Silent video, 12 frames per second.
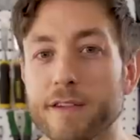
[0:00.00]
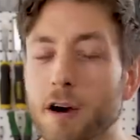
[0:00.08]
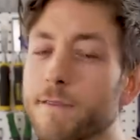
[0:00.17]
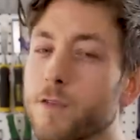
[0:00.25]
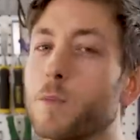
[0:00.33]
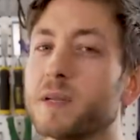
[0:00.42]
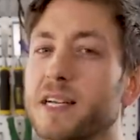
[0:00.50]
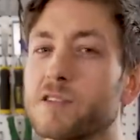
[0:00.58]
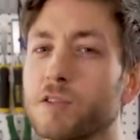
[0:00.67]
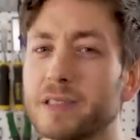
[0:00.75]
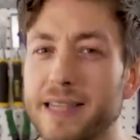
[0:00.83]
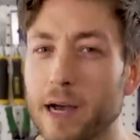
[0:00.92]
There are a few
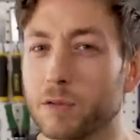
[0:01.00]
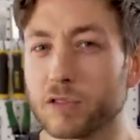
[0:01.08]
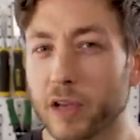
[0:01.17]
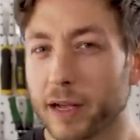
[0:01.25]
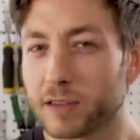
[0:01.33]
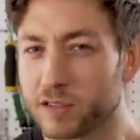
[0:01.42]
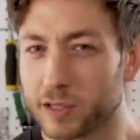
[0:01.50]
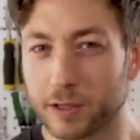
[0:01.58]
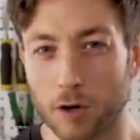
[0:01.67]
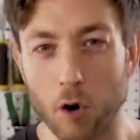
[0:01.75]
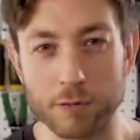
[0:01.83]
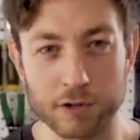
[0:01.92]
potential downsides
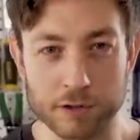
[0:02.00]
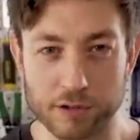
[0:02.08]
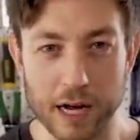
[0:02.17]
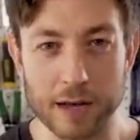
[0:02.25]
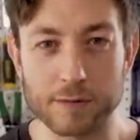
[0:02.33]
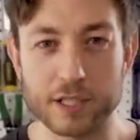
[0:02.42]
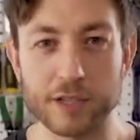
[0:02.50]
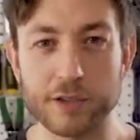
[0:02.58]
to overdrive